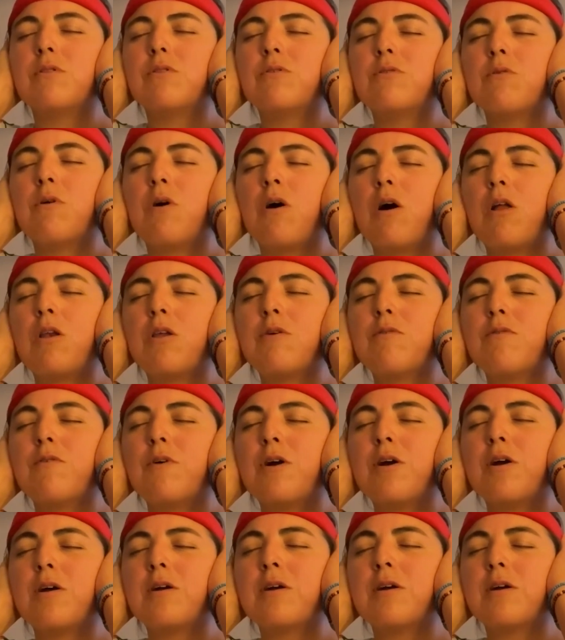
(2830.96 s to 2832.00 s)
to all of
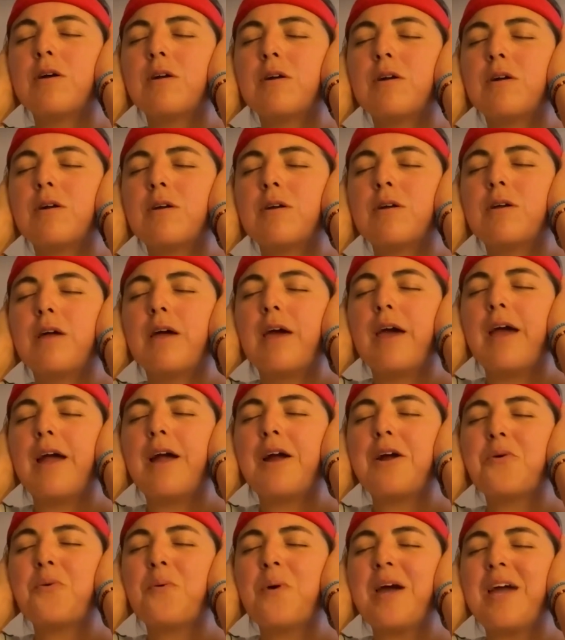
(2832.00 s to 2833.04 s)
our
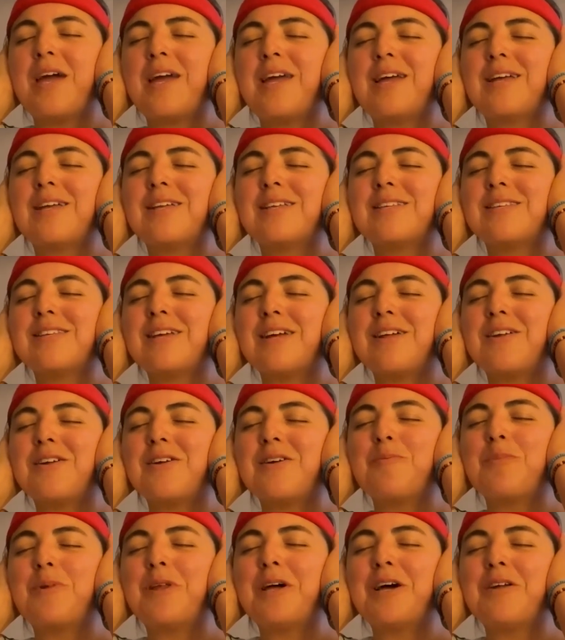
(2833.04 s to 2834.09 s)
airways and
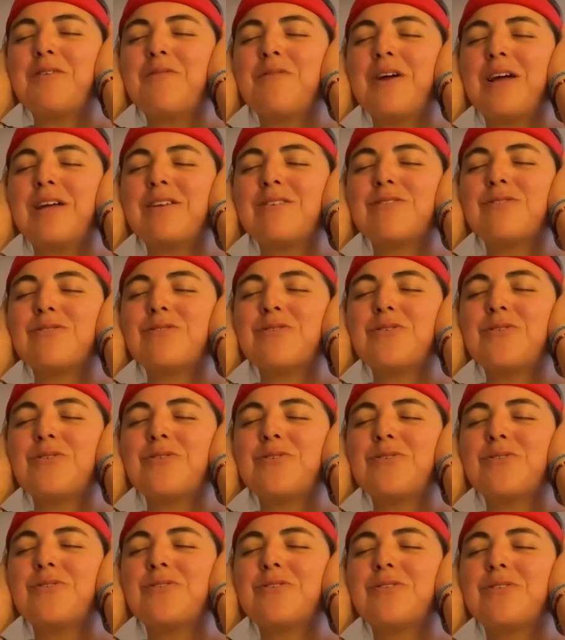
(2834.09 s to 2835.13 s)
our blood
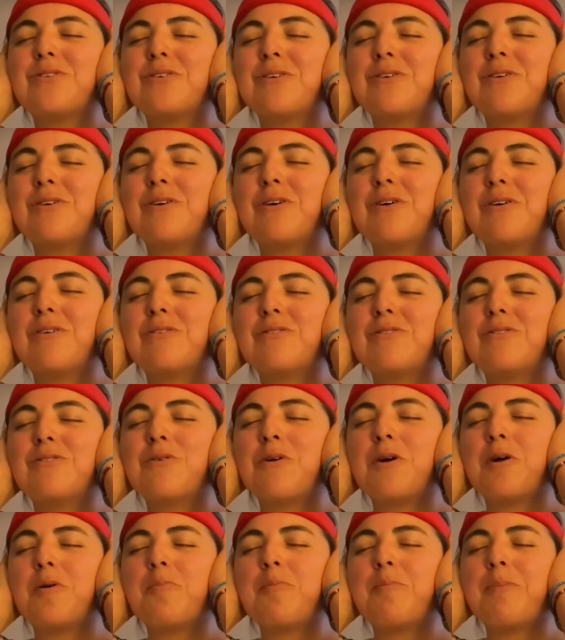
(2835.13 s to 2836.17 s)
vessels, to
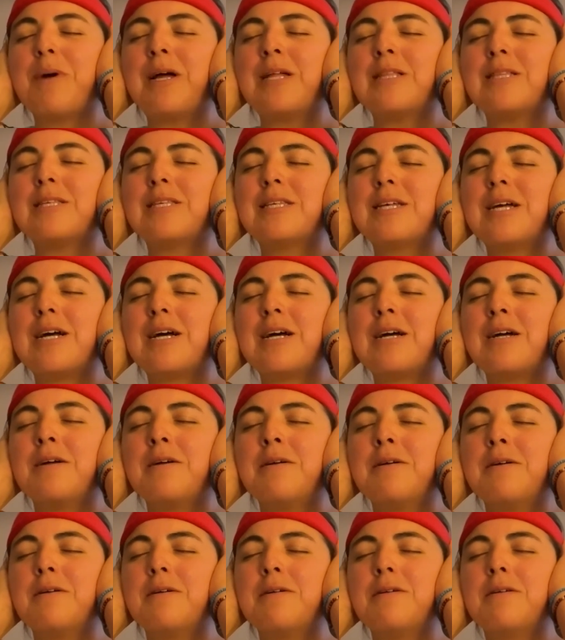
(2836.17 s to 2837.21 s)
our panza,
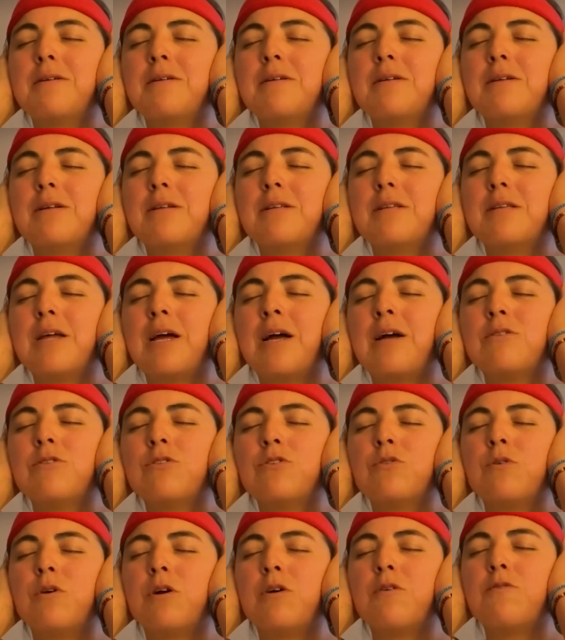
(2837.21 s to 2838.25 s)
down
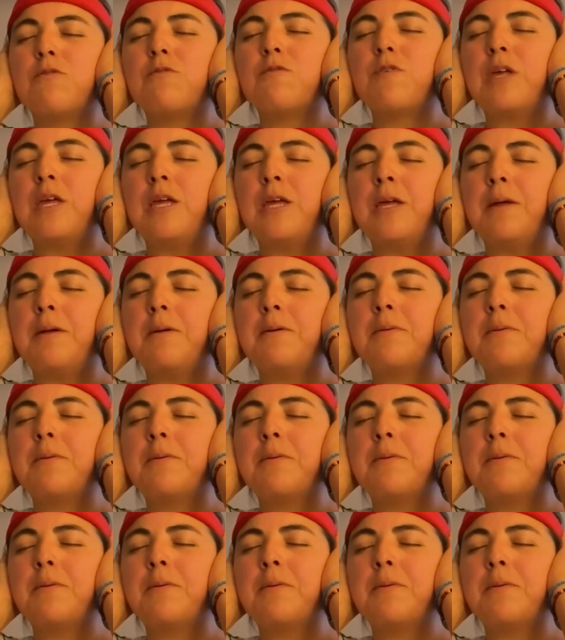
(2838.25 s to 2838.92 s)
to our feet.